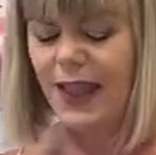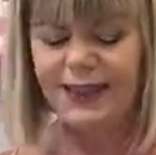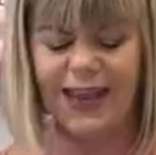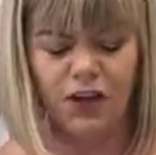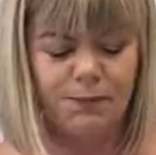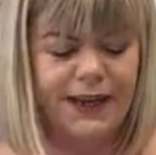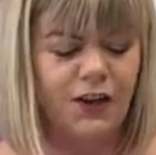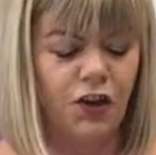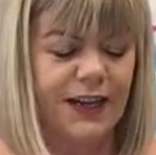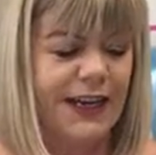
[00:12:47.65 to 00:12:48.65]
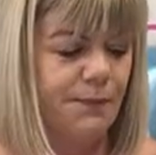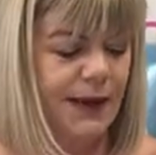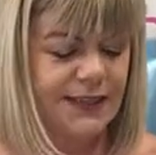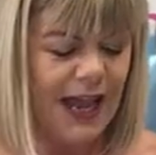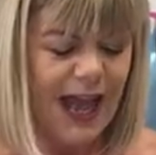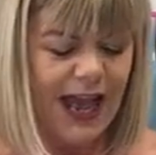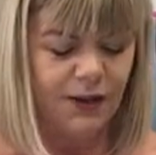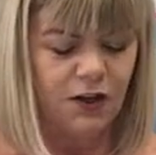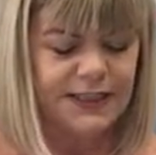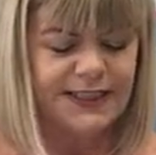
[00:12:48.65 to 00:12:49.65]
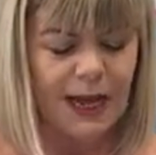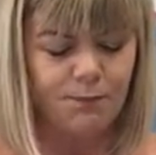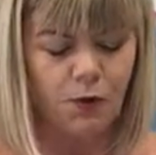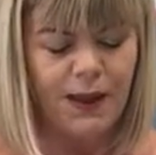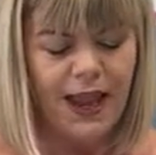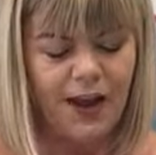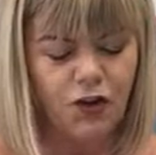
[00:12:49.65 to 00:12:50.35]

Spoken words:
and then come in another little bit, and I'm going to step up